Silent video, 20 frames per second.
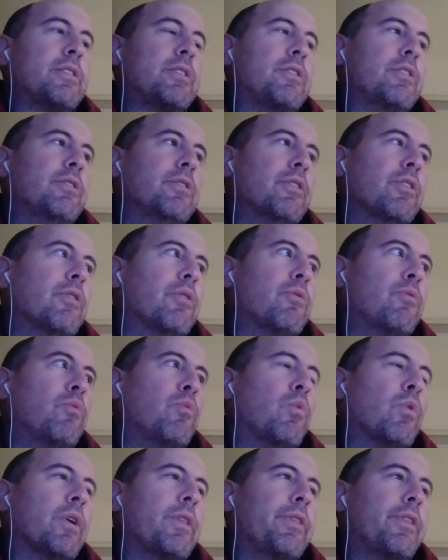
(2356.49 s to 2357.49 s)
to know
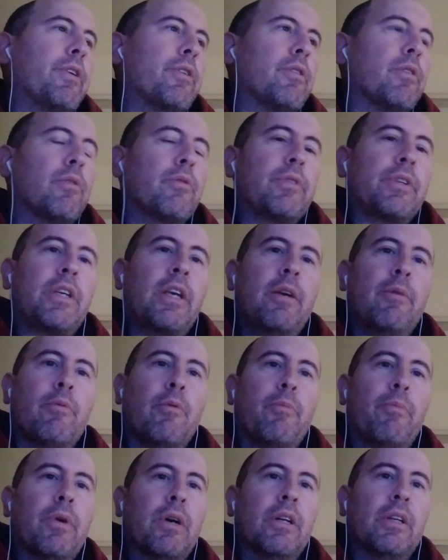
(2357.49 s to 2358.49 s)
what their own
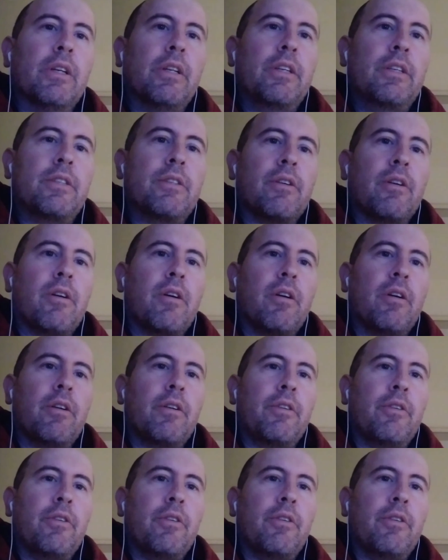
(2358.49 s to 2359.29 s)
capabilities are.